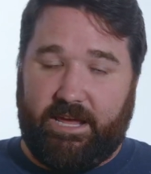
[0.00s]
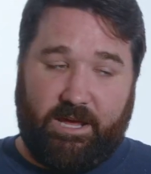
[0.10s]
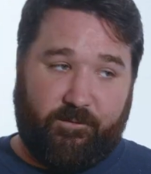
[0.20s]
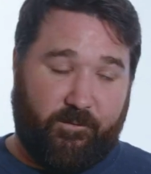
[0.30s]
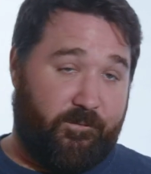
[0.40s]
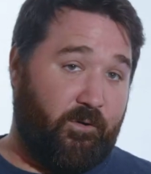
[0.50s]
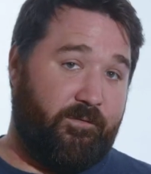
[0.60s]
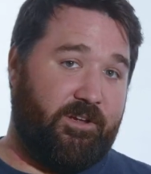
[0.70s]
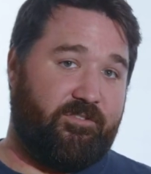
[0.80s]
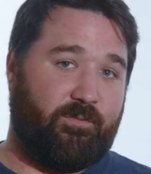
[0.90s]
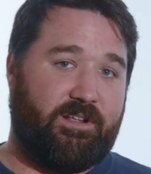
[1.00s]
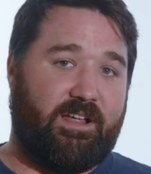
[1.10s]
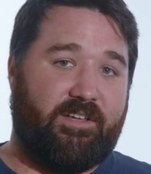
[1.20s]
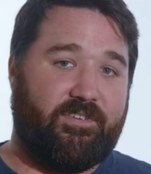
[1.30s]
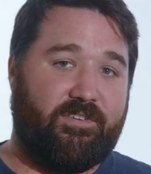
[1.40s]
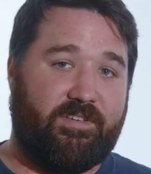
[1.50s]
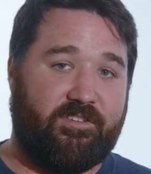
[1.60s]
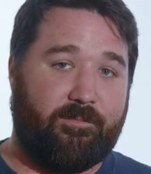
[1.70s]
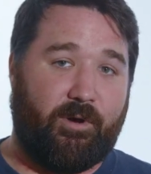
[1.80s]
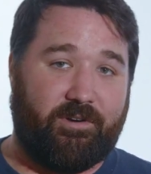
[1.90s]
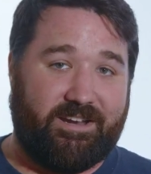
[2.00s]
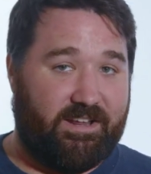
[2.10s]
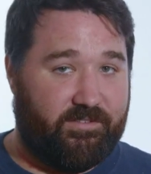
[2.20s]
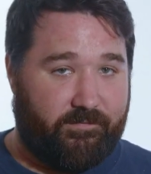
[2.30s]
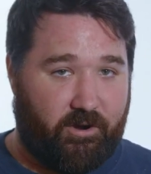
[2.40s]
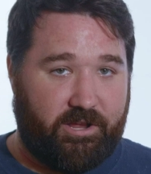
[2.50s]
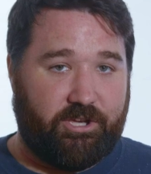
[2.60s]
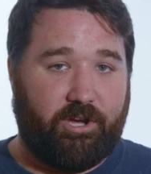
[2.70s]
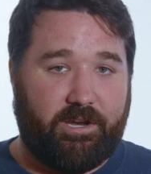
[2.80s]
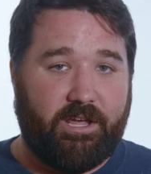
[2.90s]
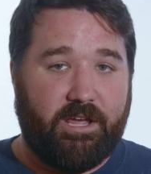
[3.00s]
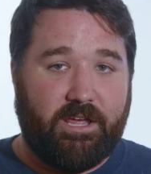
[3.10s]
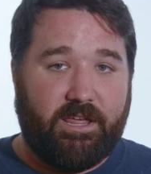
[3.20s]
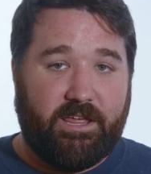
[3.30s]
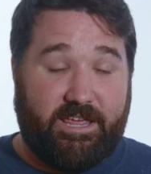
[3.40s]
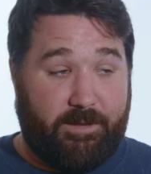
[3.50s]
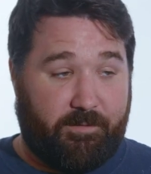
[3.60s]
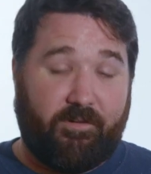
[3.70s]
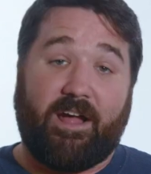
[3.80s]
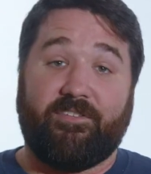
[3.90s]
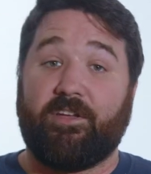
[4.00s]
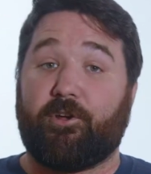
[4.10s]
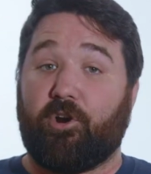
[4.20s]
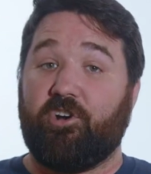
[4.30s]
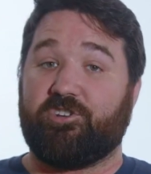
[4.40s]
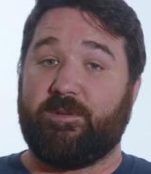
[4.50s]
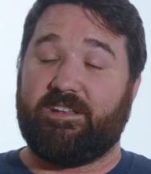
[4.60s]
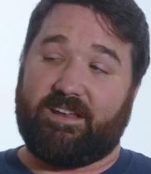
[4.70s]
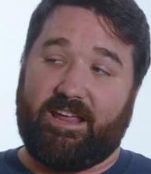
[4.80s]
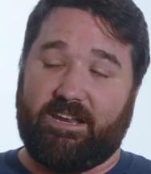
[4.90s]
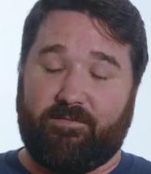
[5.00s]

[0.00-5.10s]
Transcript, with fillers: If Forpheus realizes his opponent isn't very good, he provides encouragement and